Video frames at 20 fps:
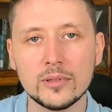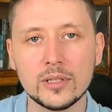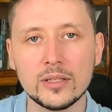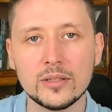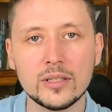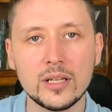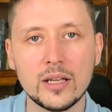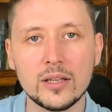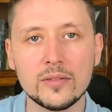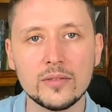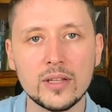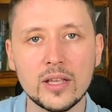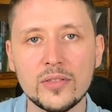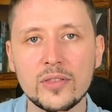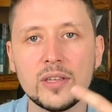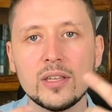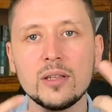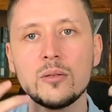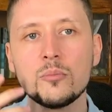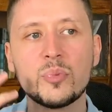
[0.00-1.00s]

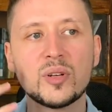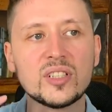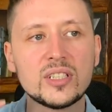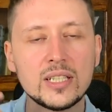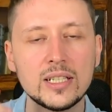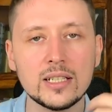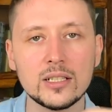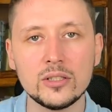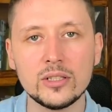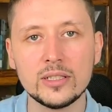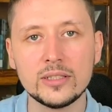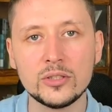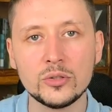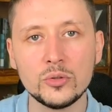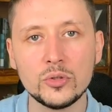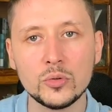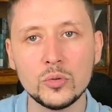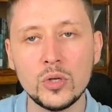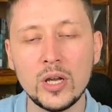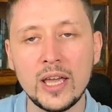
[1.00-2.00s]
nothing particular to
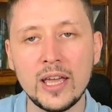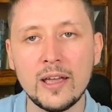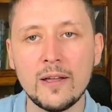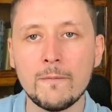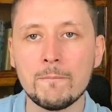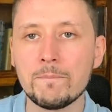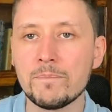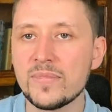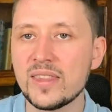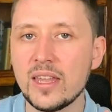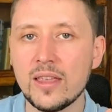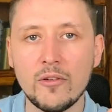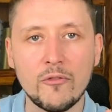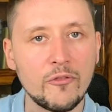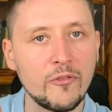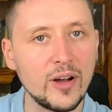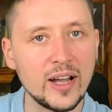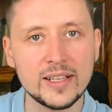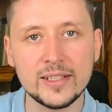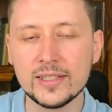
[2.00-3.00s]
do,
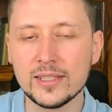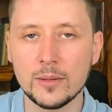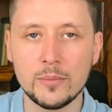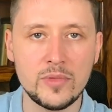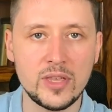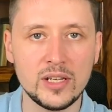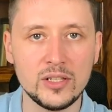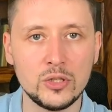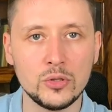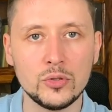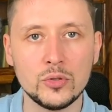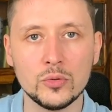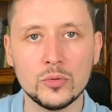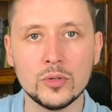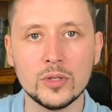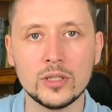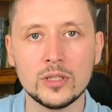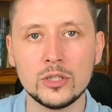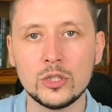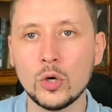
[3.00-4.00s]
find something to do.
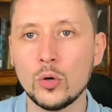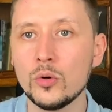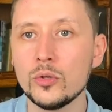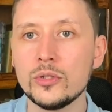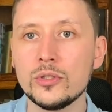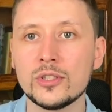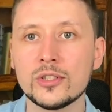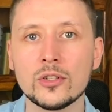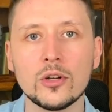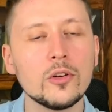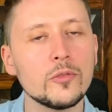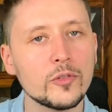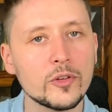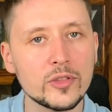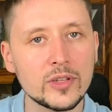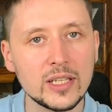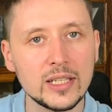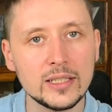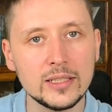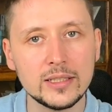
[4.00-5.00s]
Don't surf on
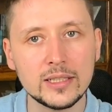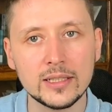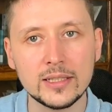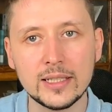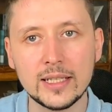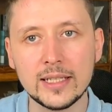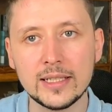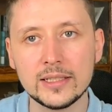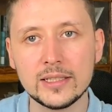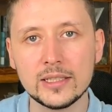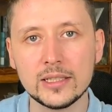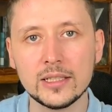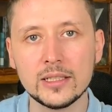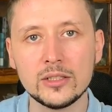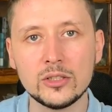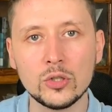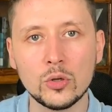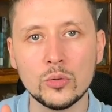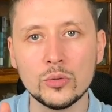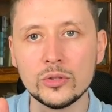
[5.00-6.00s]
the internet,
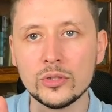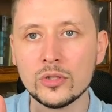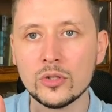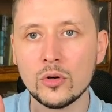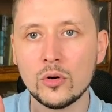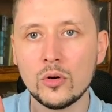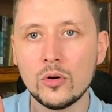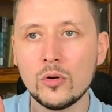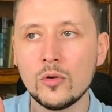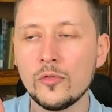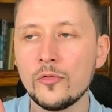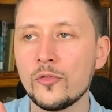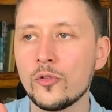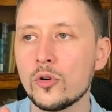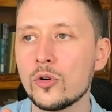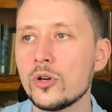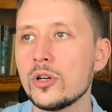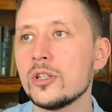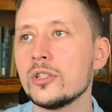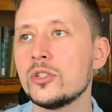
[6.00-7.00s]
don't go
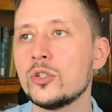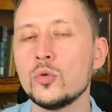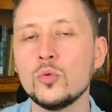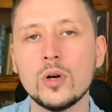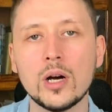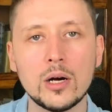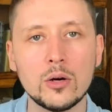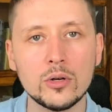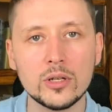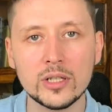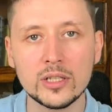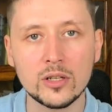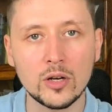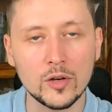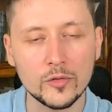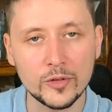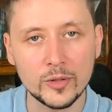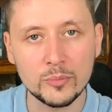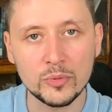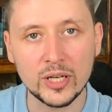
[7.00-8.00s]
for 2-hour
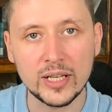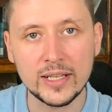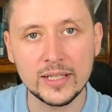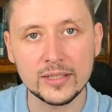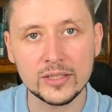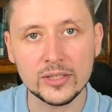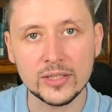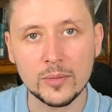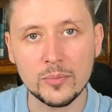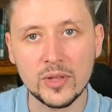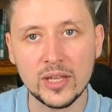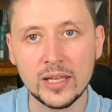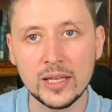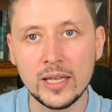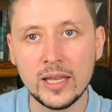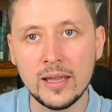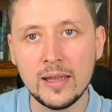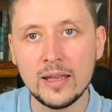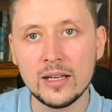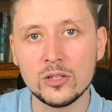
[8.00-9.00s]
coffee breaks or something,
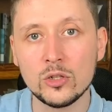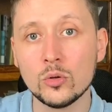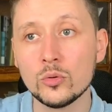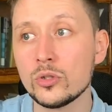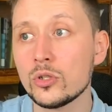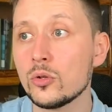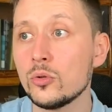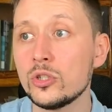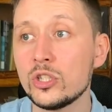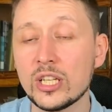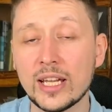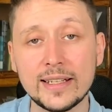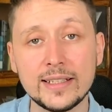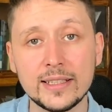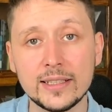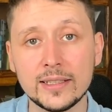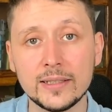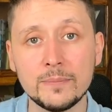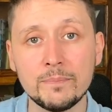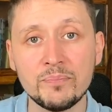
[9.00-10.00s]
don't go
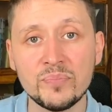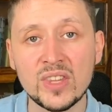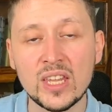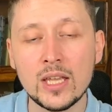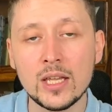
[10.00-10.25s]
chatting.